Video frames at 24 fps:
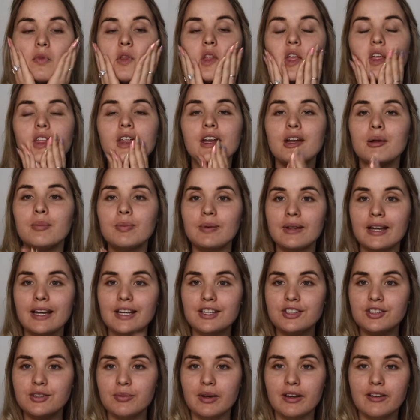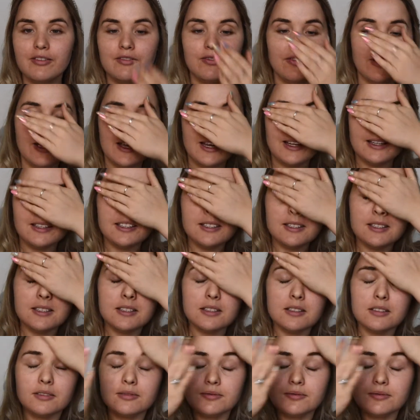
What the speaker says: And then apply it to my face.